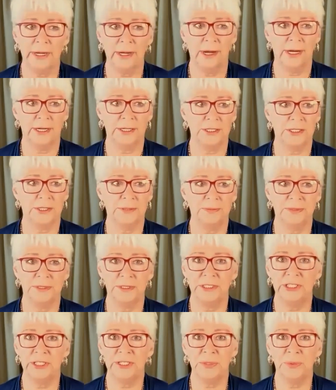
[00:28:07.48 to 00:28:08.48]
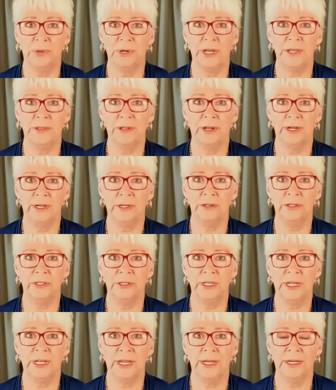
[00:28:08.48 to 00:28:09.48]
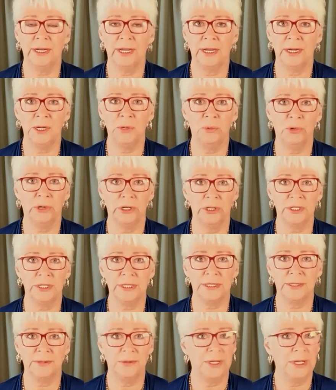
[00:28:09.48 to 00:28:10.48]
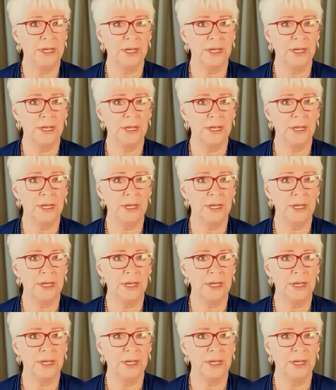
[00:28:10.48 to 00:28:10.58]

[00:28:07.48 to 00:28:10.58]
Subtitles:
gosh, just when I thought it couldn't get any worse.